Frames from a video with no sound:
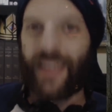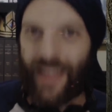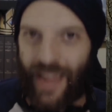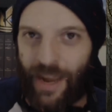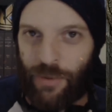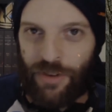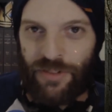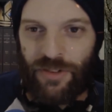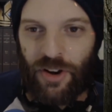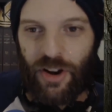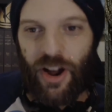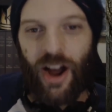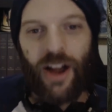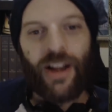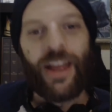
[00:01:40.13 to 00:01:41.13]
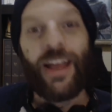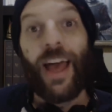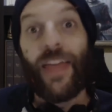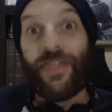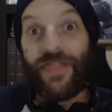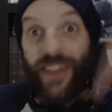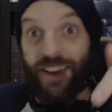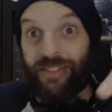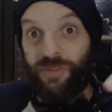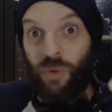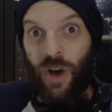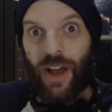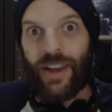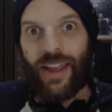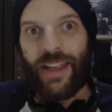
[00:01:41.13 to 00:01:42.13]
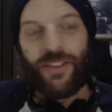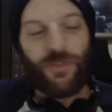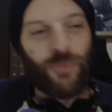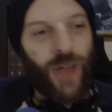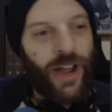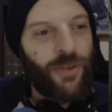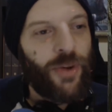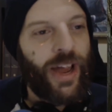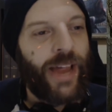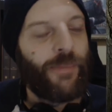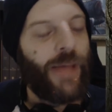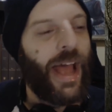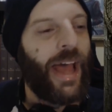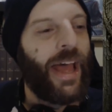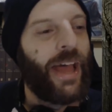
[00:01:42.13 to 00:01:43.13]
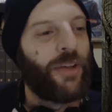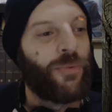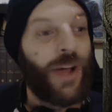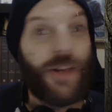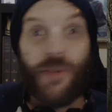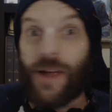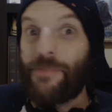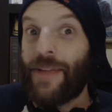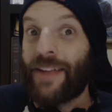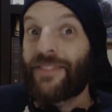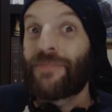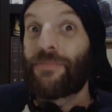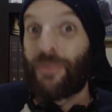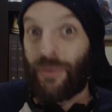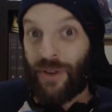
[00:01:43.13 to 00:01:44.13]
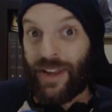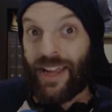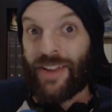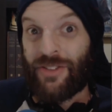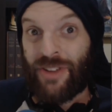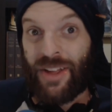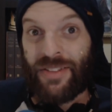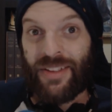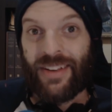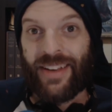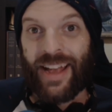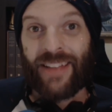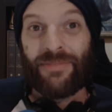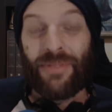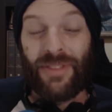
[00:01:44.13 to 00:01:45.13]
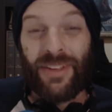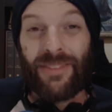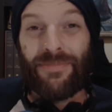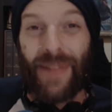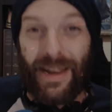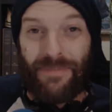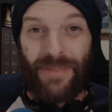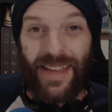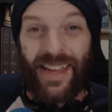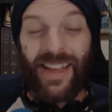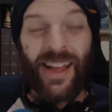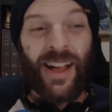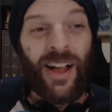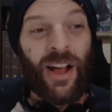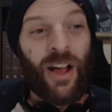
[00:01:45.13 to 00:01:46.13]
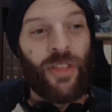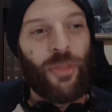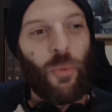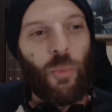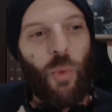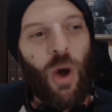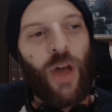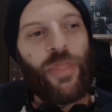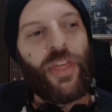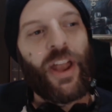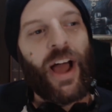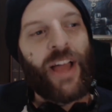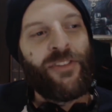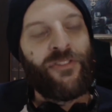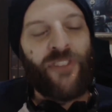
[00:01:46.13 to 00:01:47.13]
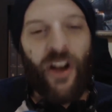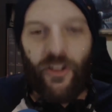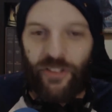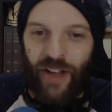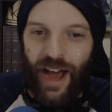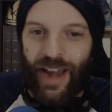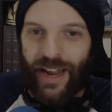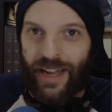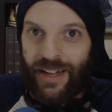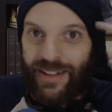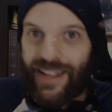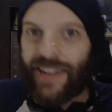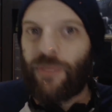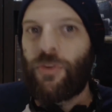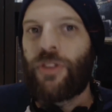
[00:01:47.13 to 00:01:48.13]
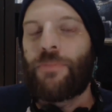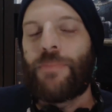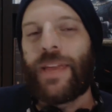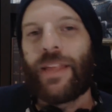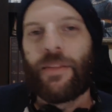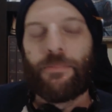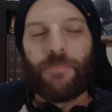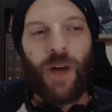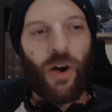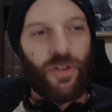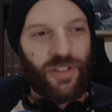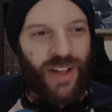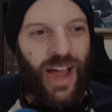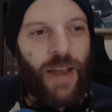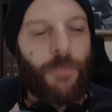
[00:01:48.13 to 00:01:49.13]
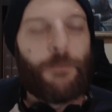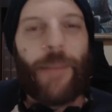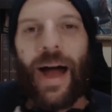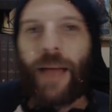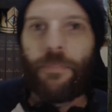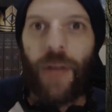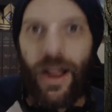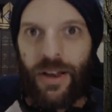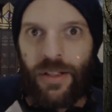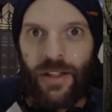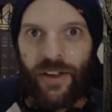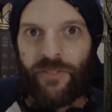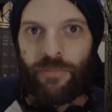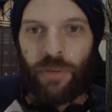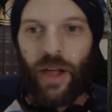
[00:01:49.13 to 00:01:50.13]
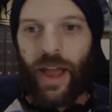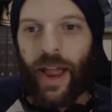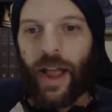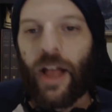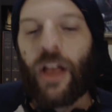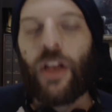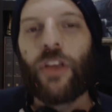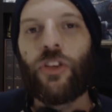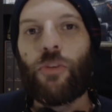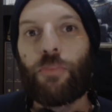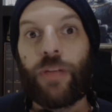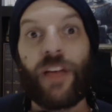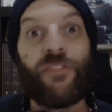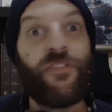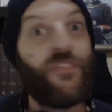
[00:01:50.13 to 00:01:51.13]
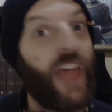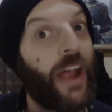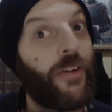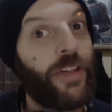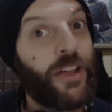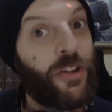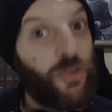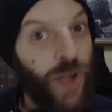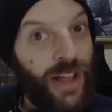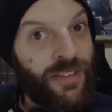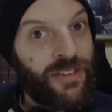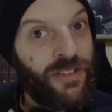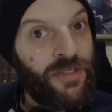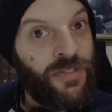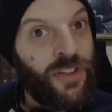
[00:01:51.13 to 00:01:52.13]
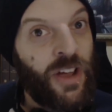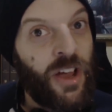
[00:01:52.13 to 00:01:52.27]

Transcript: It was Nurgard, and this one is Red Rain, and Red Rain makes some pretty interesting decks, but this might be the one that I felt kind of clicked with me the most, kind of my mindset of playing. You play very aggressive,